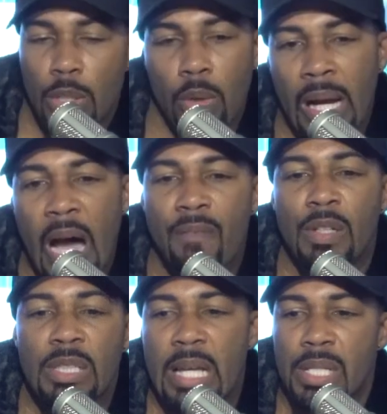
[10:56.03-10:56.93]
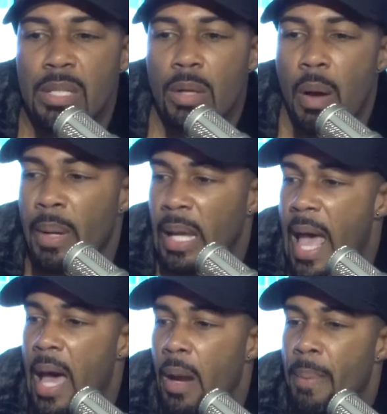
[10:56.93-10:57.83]
So the conversations aren't being
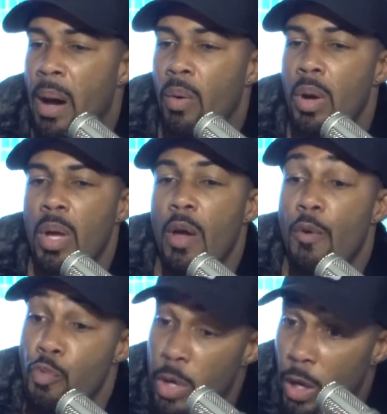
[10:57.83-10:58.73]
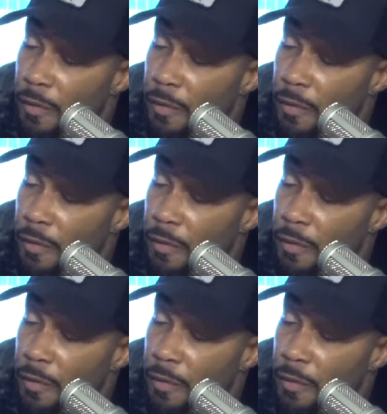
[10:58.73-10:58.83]
had about real